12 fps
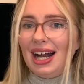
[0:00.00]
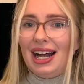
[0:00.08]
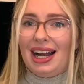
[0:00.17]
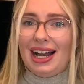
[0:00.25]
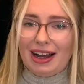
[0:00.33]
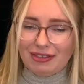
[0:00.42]

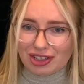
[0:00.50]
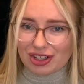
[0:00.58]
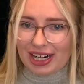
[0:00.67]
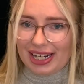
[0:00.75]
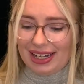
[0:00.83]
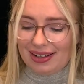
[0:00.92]
haven't
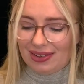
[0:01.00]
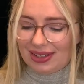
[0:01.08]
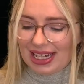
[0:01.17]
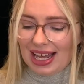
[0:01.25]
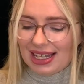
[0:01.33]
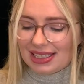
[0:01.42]
tried it on
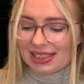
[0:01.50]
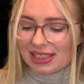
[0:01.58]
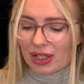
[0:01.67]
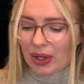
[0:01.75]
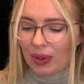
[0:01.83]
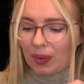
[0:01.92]
yet,
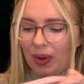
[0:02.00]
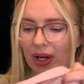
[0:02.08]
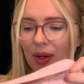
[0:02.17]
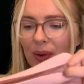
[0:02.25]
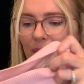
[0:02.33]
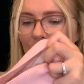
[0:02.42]
so
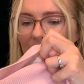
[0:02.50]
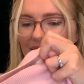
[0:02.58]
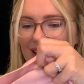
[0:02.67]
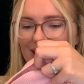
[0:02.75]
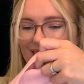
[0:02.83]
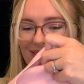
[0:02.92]

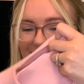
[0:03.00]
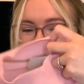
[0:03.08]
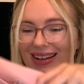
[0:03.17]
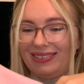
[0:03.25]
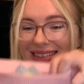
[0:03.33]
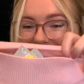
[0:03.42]
we will
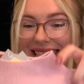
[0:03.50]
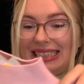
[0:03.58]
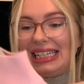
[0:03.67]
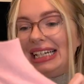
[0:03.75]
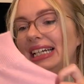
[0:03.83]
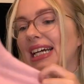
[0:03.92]
have to
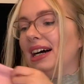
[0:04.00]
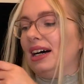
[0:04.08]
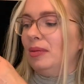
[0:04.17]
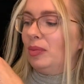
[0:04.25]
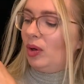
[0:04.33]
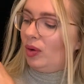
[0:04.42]
see
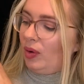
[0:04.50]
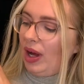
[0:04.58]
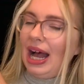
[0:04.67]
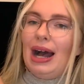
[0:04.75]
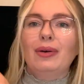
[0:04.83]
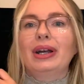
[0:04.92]

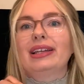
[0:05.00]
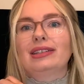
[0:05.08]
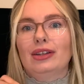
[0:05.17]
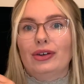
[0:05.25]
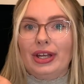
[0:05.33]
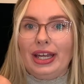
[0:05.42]
how it is
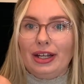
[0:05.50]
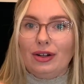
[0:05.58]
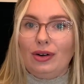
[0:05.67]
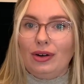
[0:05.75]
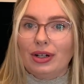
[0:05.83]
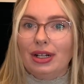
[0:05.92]
looking
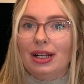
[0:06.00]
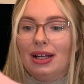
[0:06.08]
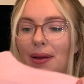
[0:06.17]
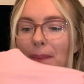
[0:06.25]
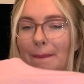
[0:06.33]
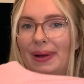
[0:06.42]
on,
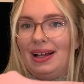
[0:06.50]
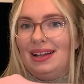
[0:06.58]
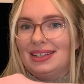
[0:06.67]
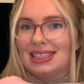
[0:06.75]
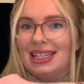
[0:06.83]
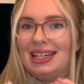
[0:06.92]

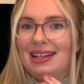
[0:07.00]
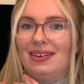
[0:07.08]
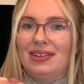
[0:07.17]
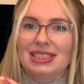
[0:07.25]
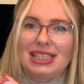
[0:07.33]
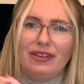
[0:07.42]
but
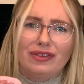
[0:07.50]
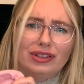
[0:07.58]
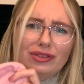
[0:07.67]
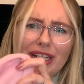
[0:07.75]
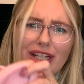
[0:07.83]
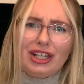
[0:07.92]
honestly it
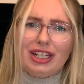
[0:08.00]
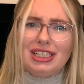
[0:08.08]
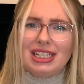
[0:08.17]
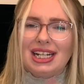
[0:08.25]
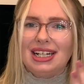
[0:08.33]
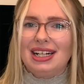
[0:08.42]
feels really
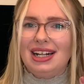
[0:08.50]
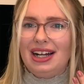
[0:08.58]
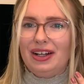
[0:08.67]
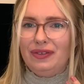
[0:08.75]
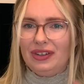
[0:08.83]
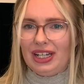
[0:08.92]
good and
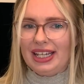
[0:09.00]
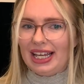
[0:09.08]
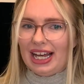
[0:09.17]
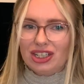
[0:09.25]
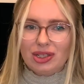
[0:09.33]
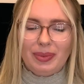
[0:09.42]
I feel like
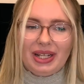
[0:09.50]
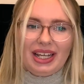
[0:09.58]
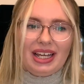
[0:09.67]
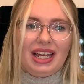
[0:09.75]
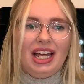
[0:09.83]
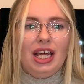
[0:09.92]

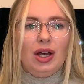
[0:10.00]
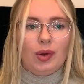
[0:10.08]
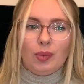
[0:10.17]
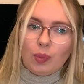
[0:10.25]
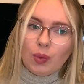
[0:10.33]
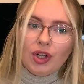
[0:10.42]
cashmere
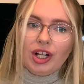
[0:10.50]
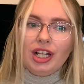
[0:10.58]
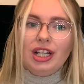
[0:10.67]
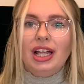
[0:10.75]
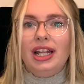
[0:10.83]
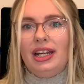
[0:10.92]
and
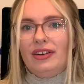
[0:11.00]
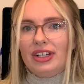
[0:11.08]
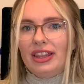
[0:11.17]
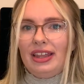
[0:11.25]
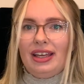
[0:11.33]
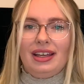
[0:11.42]
wool and
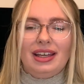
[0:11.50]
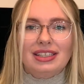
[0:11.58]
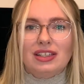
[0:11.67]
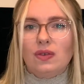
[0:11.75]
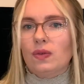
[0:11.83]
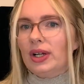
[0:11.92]
everything is
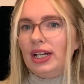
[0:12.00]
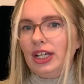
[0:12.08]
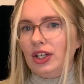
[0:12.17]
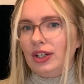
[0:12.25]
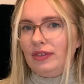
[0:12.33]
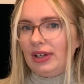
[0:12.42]
a really
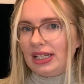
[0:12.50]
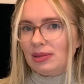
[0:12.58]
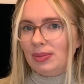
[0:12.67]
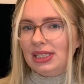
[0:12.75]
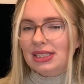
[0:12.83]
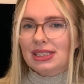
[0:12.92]
good
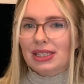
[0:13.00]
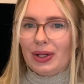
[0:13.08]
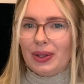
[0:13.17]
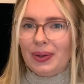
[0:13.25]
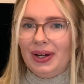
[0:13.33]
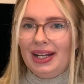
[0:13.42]
investment. So